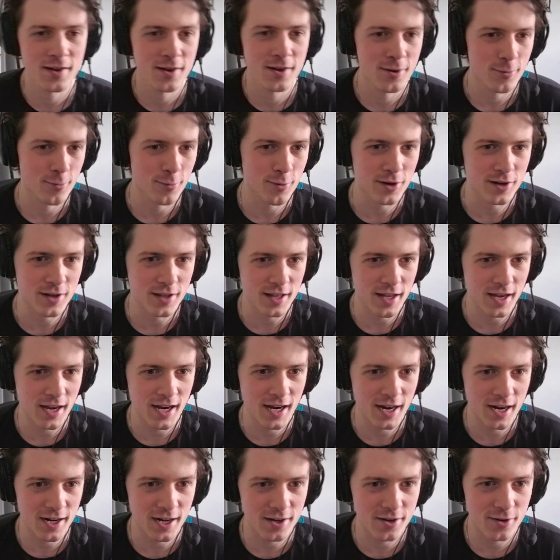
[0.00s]
one of the
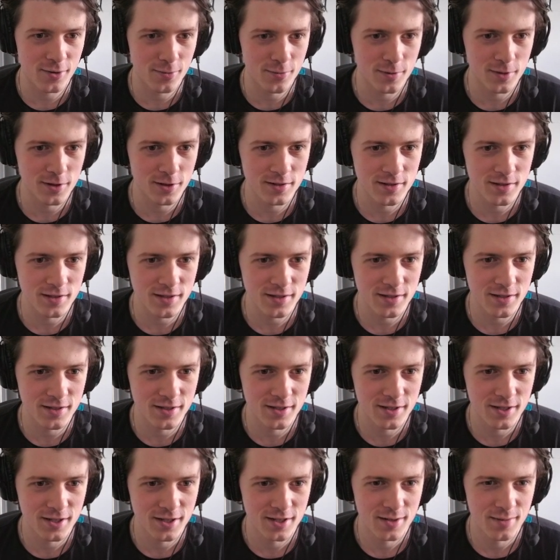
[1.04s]
harder ones,
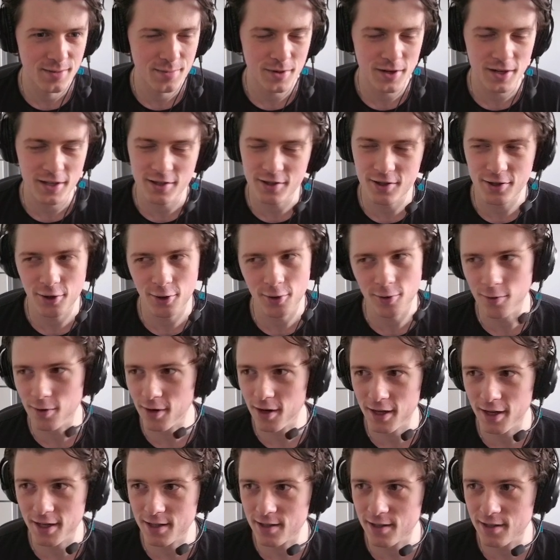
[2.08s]
but I don't
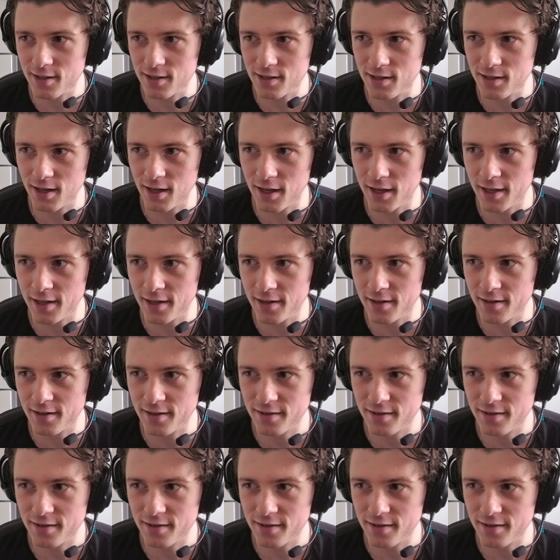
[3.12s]
like the design.